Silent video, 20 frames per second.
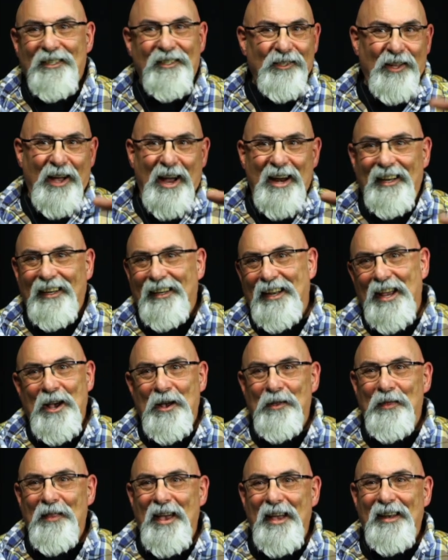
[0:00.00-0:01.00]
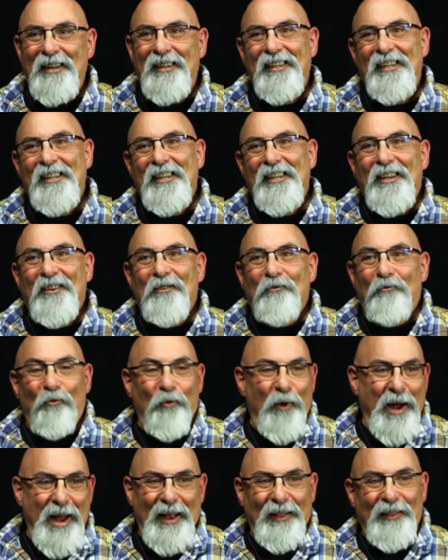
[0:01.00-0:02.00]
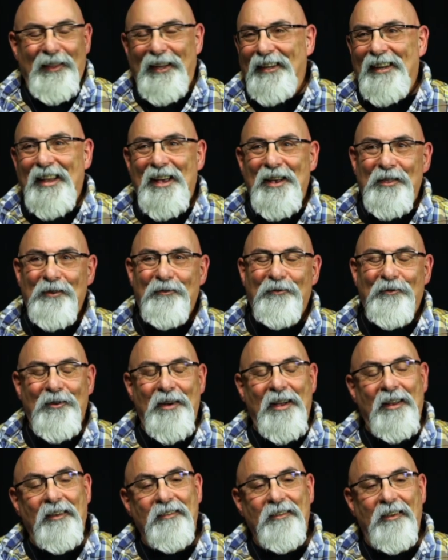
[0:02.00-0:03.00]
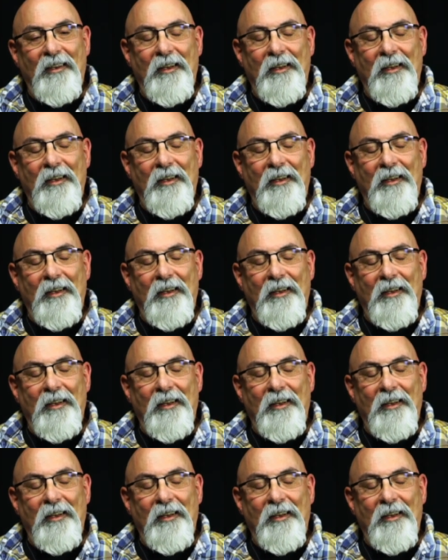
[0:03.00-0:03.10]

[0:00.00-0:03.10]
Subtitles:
sliding down that railing down the front.